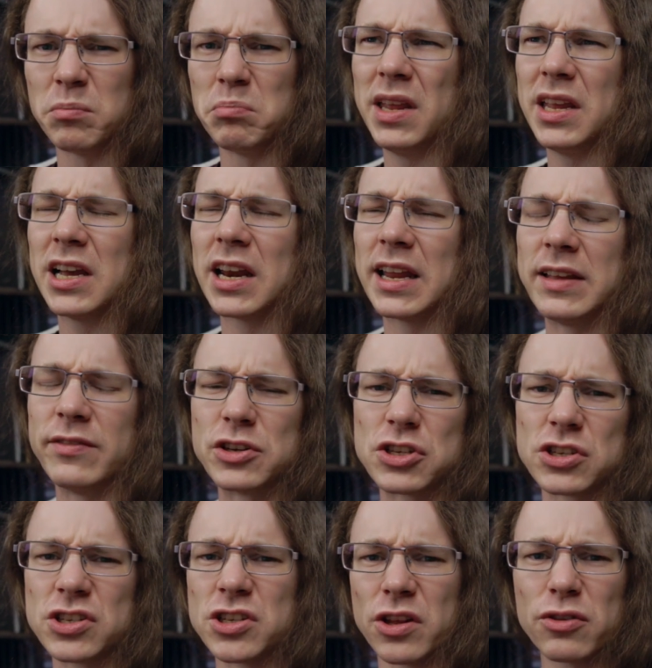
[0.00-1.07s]
Meat cleavers
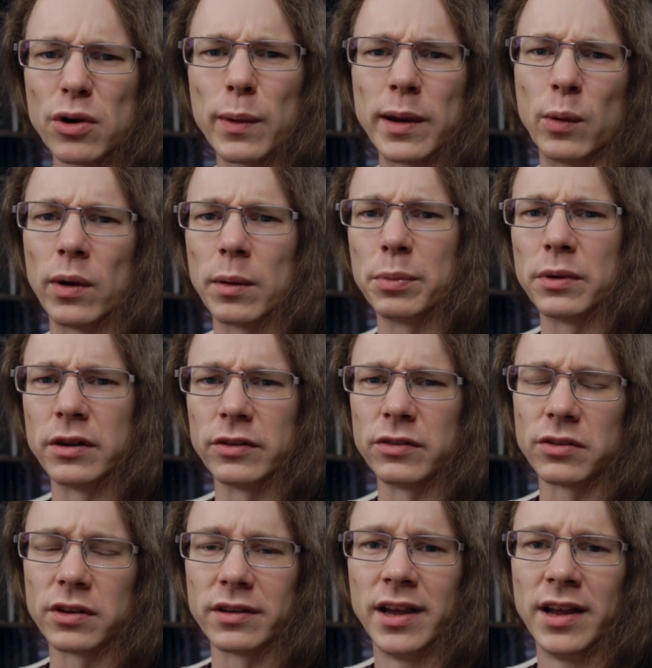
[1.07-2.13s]
as a throwing weapon is
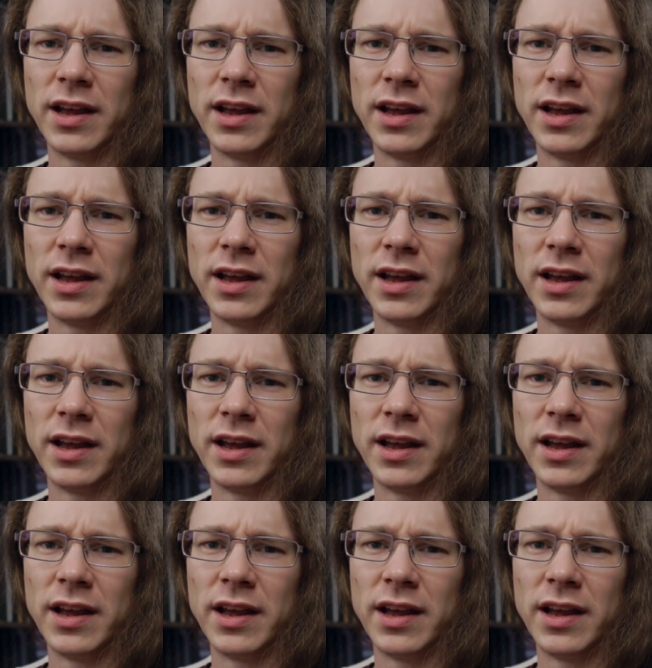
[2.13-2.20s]
an